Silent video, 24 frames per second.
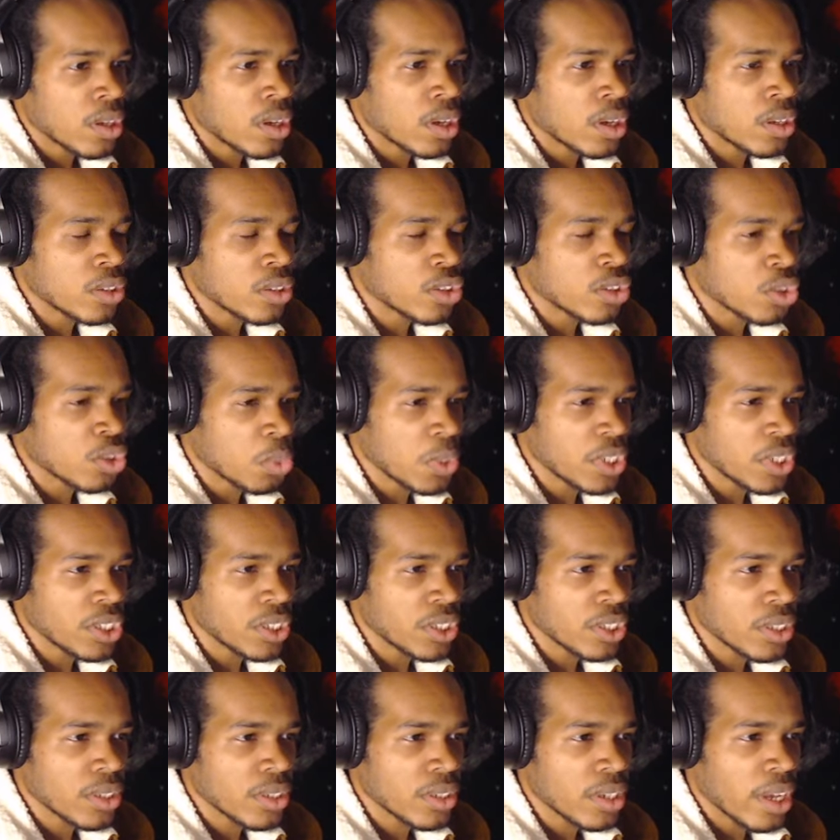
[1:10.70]

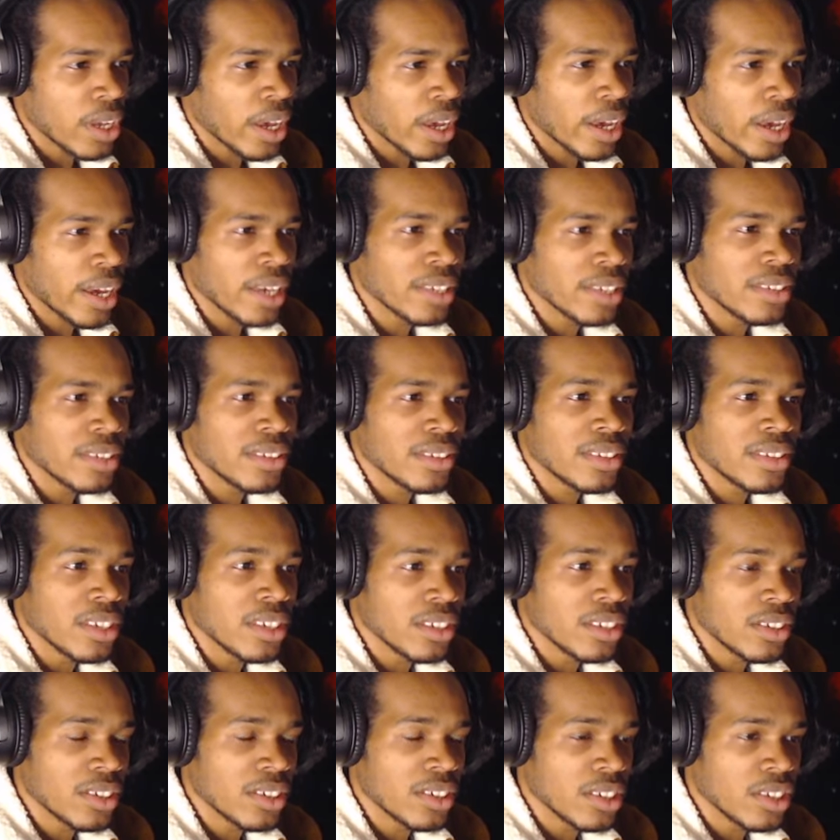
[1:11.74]
Twitch has
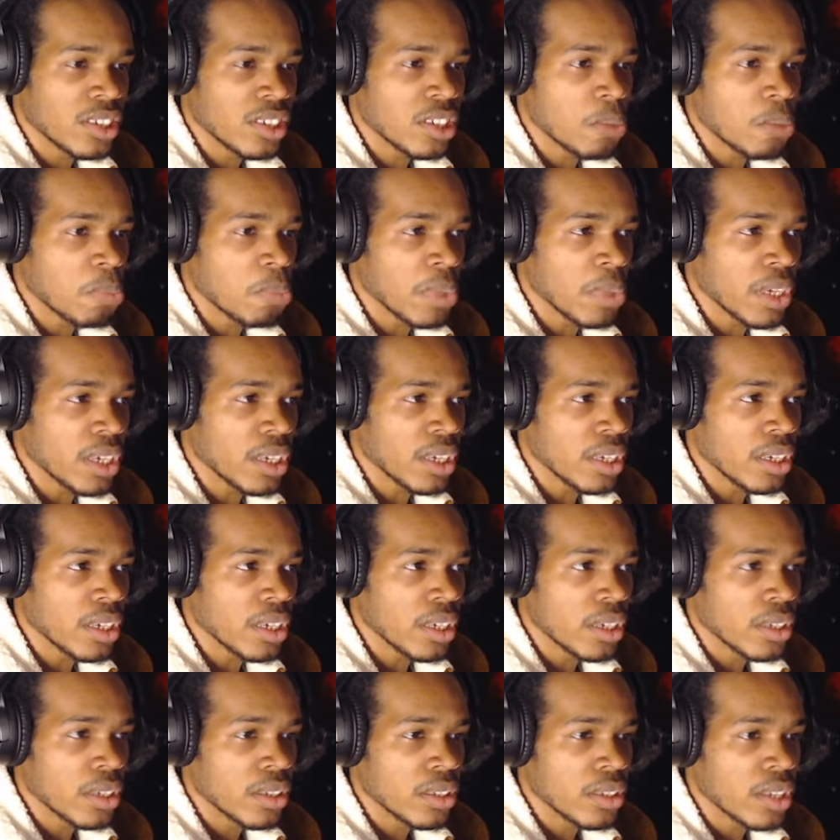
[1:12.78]
tendencies to be
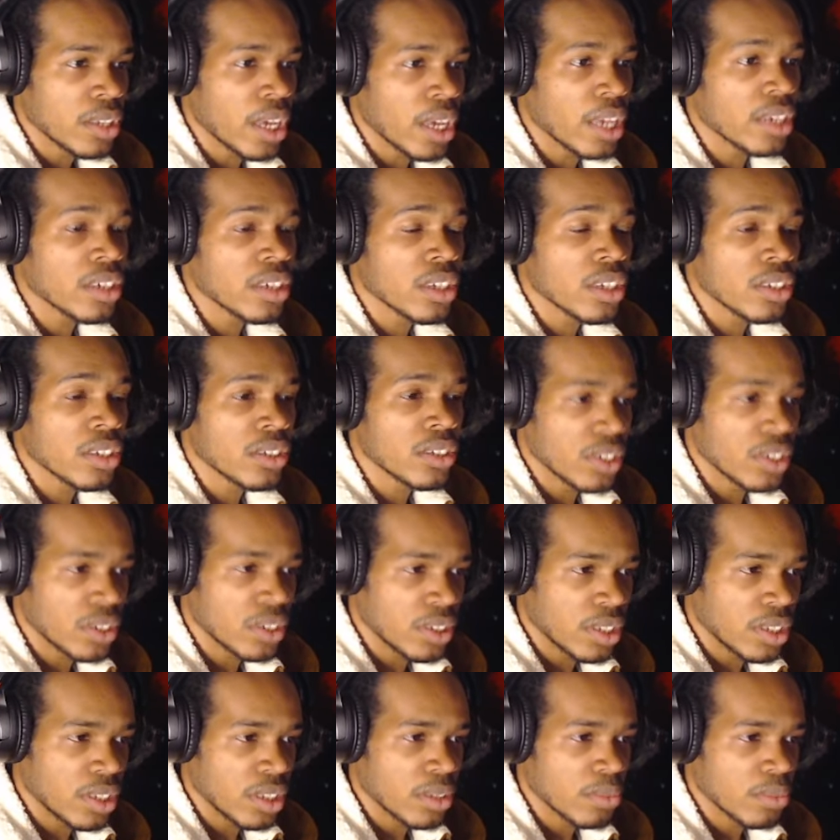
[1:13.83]

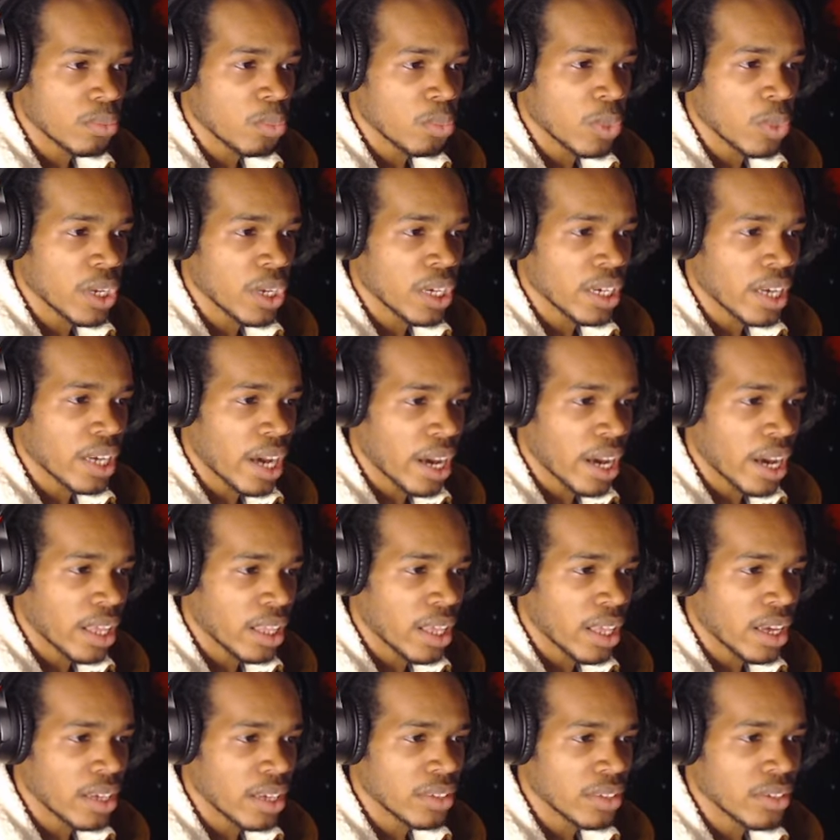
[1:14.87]
inconsistent with
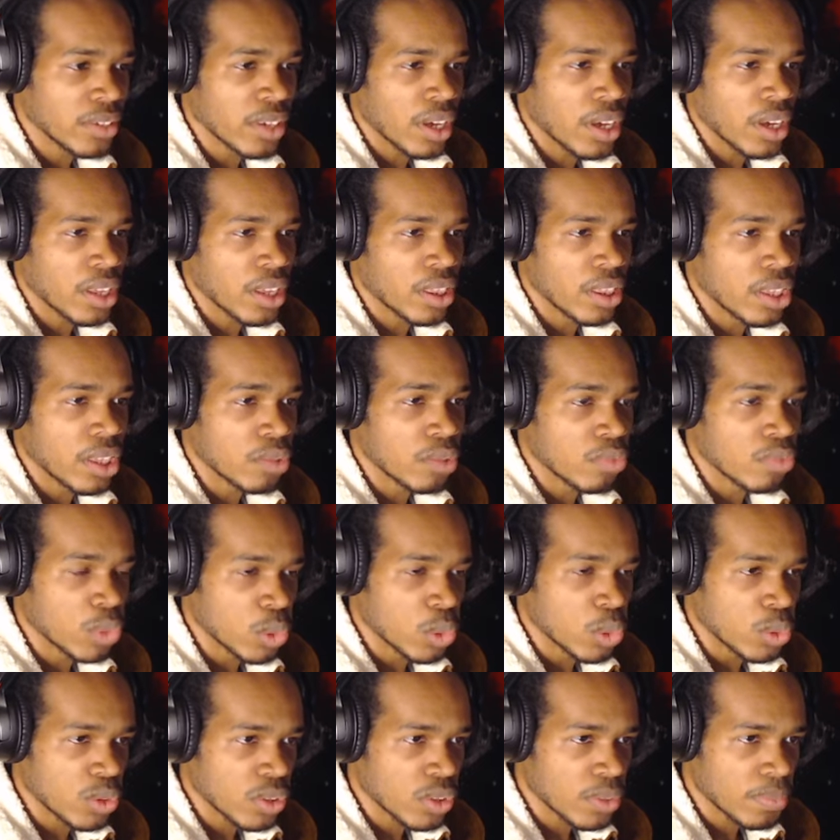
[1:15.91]
guidelines and their
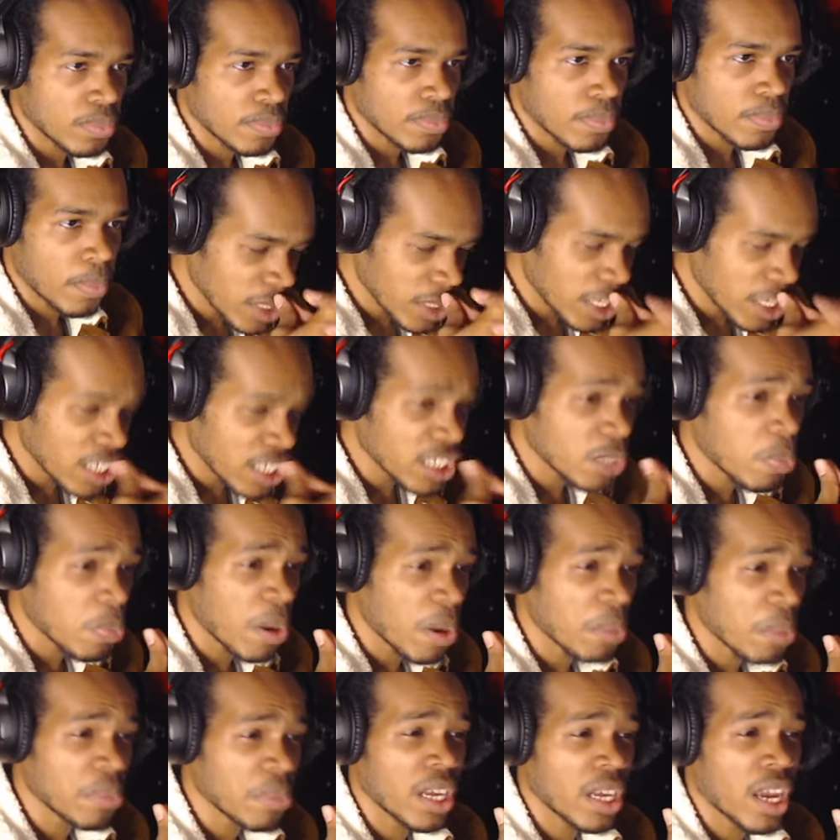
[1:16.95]
rules. Here's the
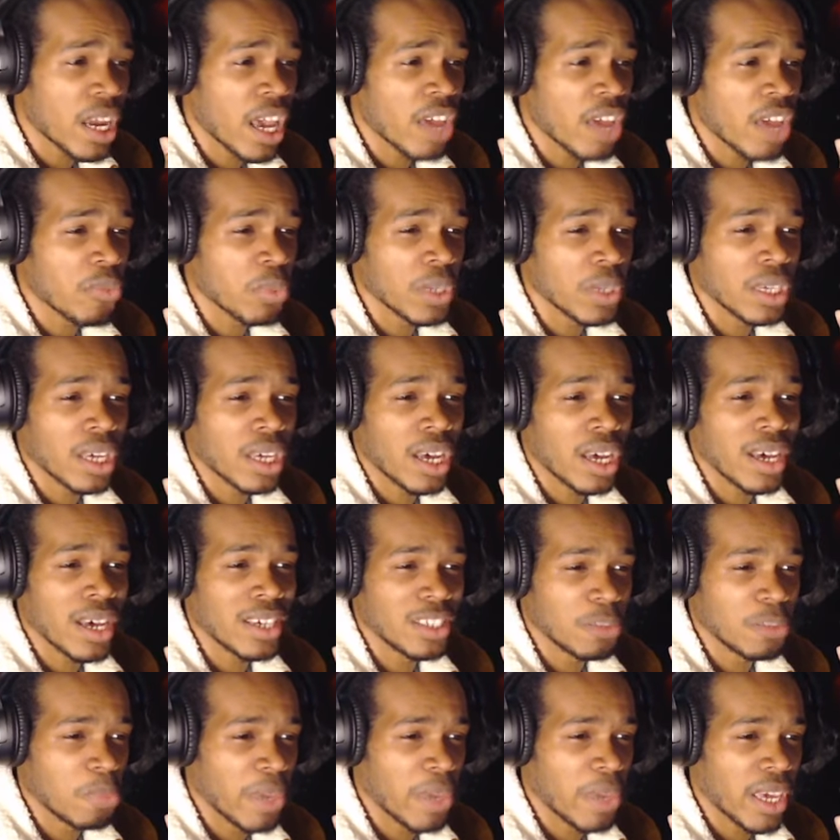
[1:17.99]
problem that I have with Kai's
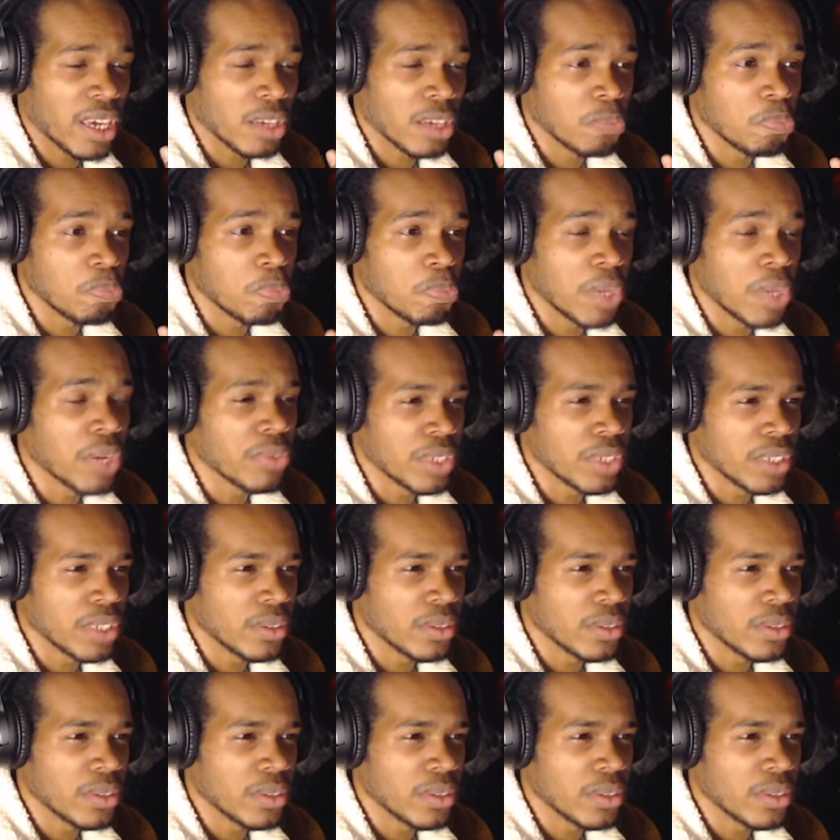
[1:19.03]
ban, period.